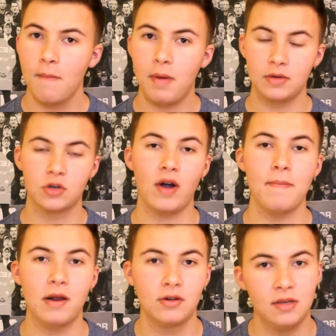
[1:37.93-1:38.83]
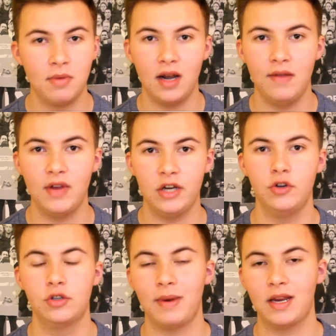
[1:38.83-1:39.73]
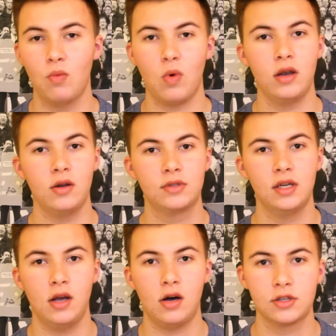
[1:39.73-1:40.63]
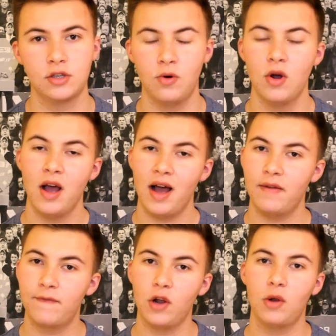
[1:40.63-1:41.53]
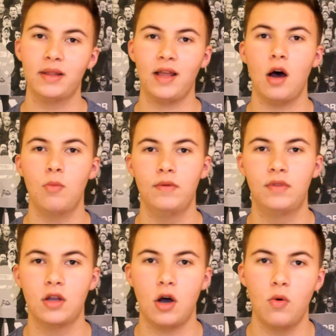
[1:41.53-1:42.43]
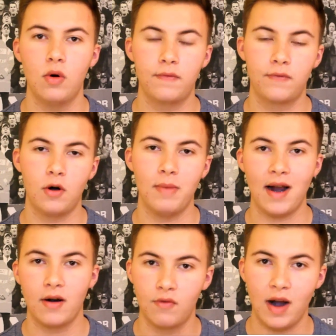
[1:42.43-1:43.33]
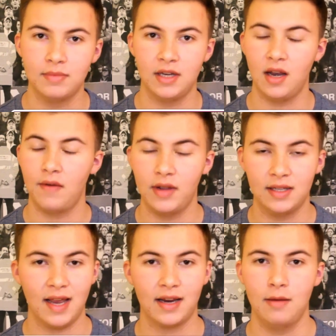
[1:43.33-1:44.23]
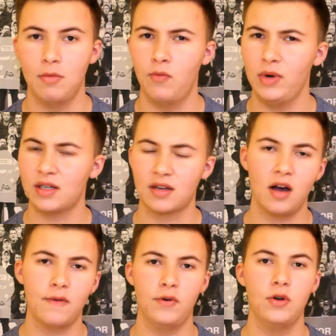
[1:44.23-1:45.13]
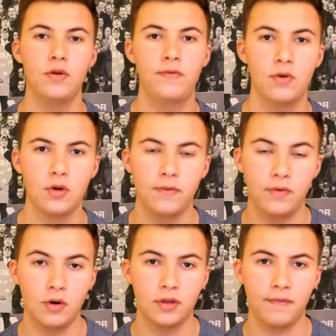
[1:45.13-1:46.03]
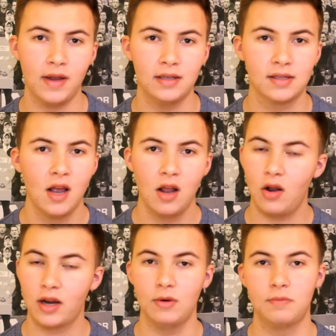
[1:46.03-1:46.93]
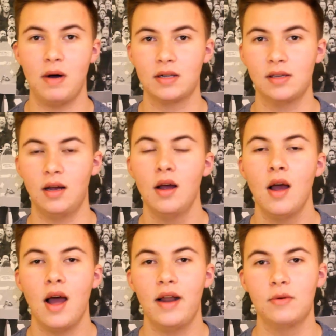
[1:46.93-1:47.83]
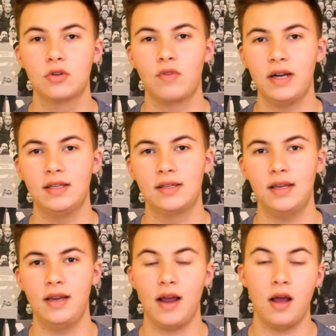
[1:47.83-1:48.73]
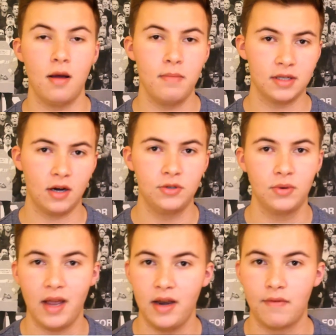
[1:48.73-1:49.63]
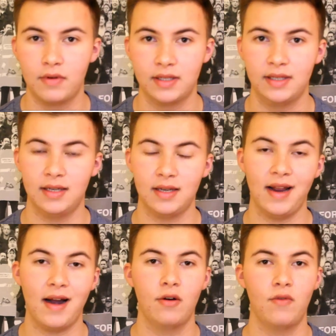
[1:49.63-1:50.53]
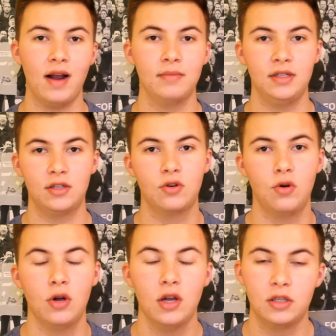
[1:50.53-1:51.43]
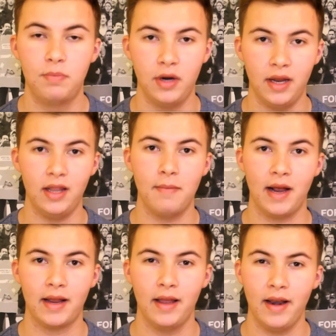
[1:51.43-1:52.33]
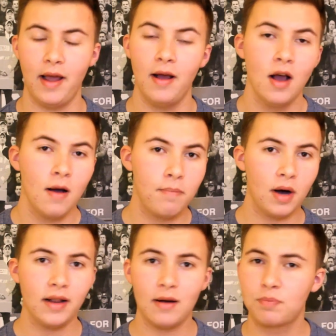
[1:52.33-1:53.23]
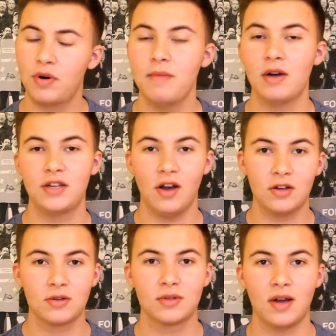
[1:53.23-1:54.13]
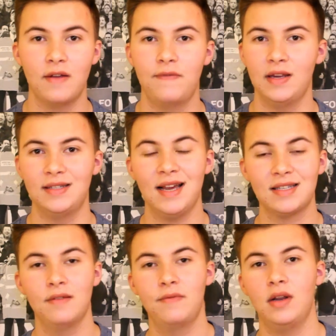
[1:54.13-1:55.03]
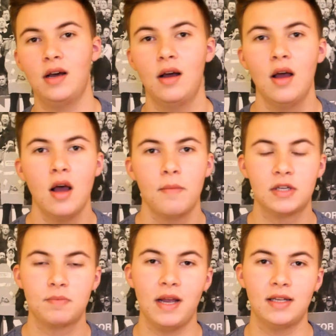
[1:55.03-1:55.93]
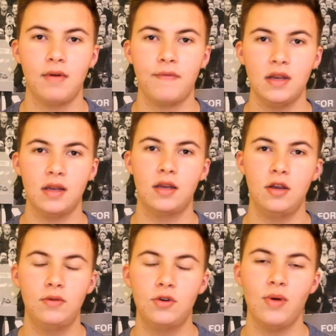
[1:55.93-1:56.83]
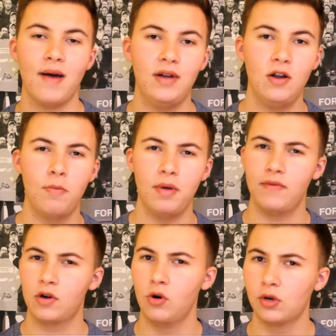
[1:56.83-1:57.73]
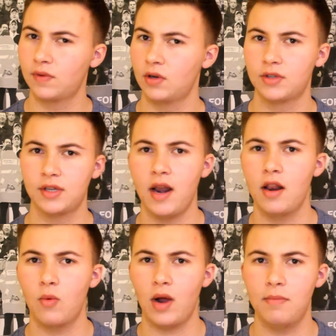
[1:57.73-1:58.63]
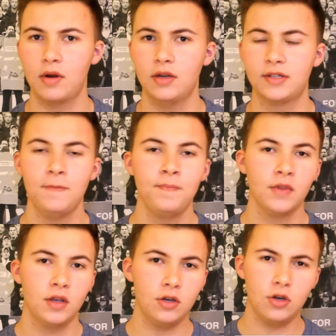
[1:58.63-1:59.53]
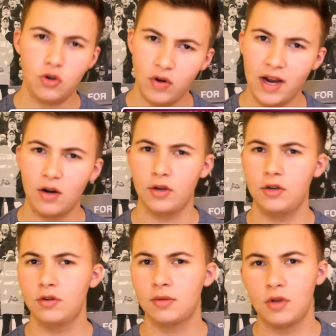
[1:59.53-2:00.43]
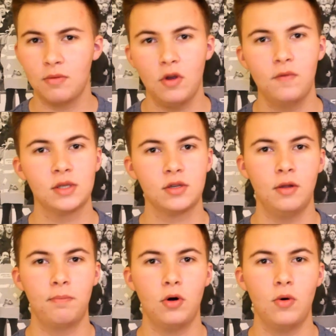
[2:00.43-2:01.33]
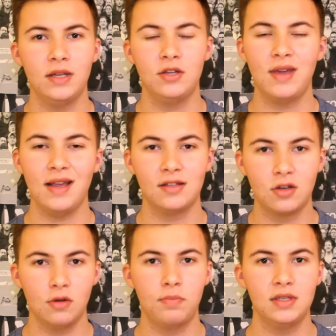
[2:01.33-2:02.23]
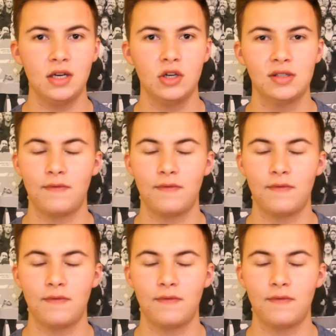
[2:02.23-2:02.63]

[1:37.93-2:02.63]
But it was a great penalty by Olivier Giroud to make it 1-0 to the Arsenal, and then following that up with the goal from Aaron Ramsey, a lovely attacking move. We just cut through your defence like it was butter, and it was great to see Mesut Ozil get another assist and Aaron Ramsey score to put it in the back of the net. But that was pretty much the Arsenal side of things. The Aston Villa perspective, I think you do have a little bit of a cause for concern in a way, because you do create a lot, you do some good movements on the ball, and you get into good positions.